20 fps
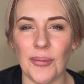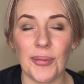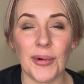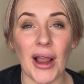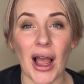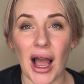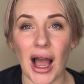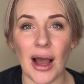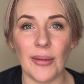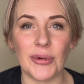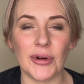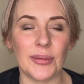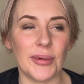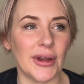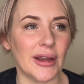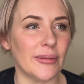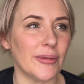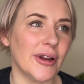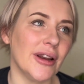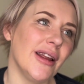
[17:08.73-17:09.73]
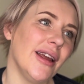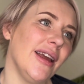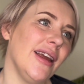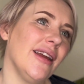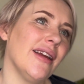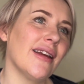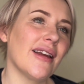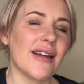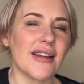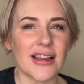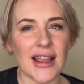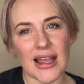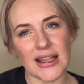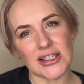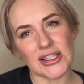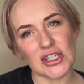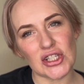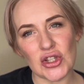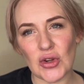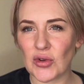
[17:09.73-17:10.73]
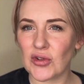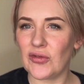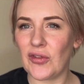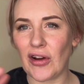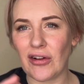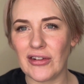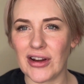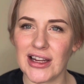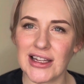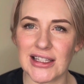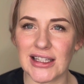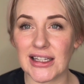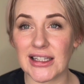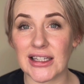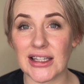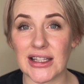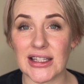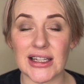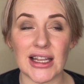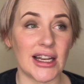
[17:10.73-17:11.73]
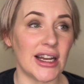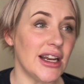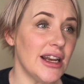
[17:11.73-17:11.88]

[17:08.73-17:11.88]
carbon pigment, it can get sucked very easily into the skin,